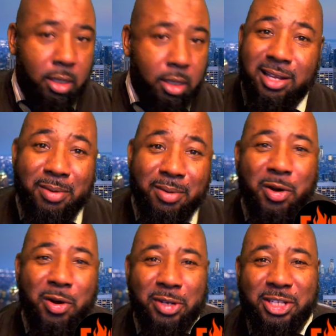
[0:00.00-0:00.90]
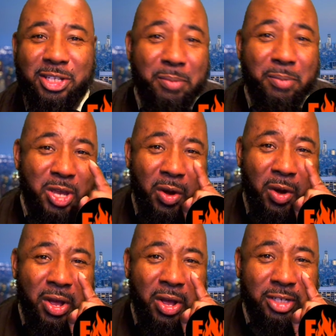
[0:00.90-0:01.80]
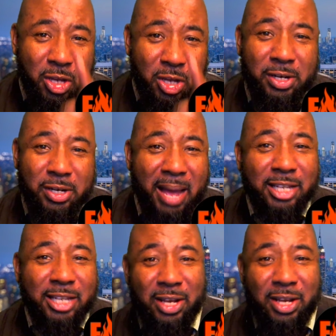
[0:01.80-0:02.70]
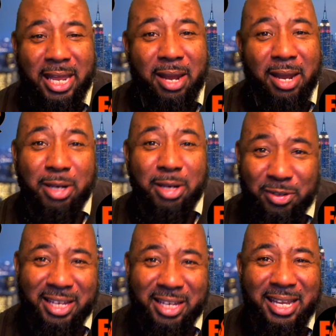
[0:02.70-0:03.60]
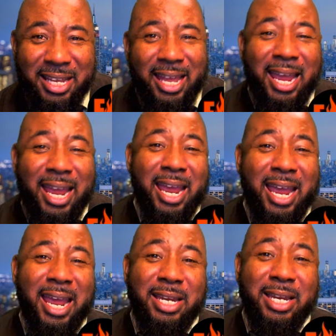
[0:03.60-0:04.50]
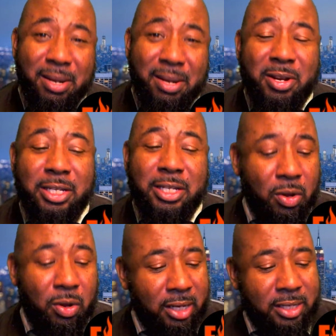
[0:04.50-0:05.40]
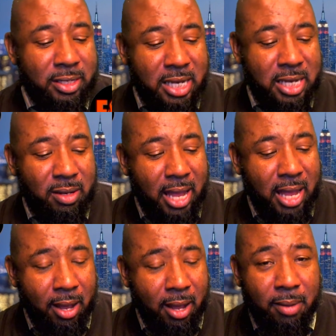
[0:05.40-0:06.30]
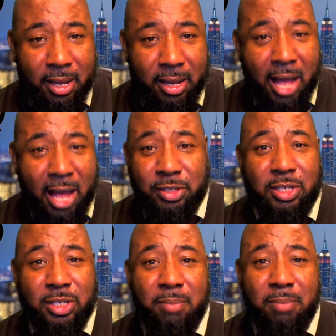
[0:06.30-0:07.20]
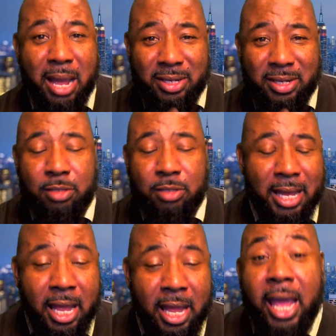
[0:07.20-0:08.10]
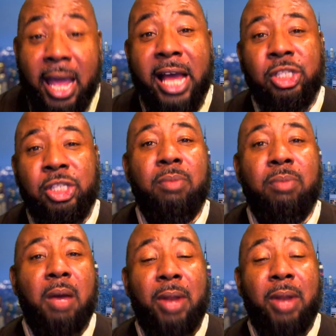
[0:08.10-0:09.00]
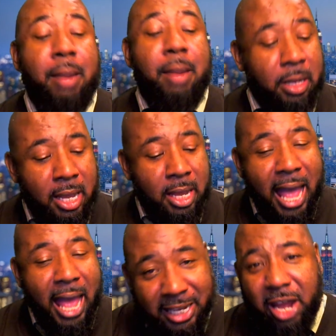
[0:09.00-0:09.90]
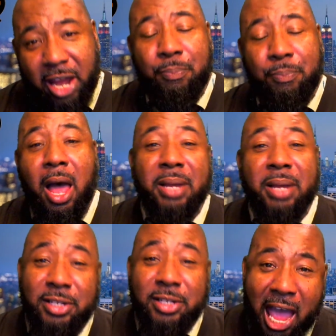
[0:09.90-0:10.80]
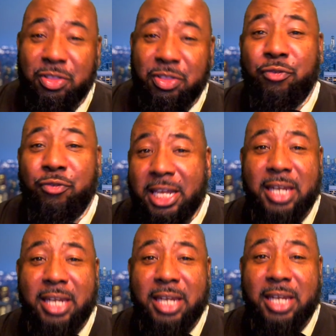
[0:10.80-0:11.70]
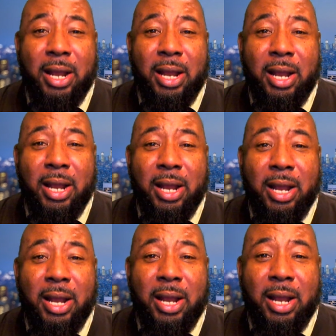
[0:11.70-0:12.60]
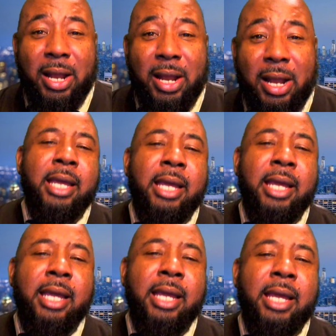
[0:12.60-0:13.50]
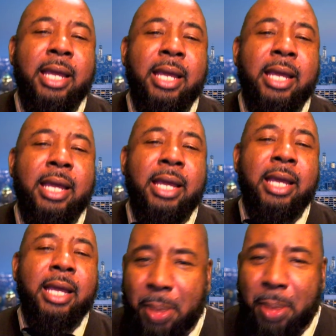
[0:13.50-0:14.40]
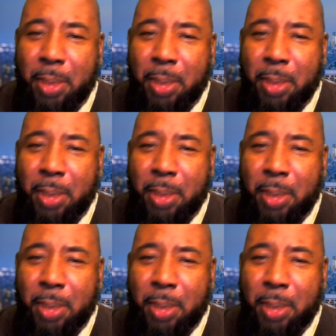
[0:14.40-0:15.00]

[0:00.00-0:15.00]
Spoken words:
Come on, this is going to be to your demise. You're going to end up losing, and the Democrats going to get the seat, House and Senate back with this man. And I should be applauding, but I can't applaud because half the freaking Democrats are corporate Democrats, and they no different from Republicans.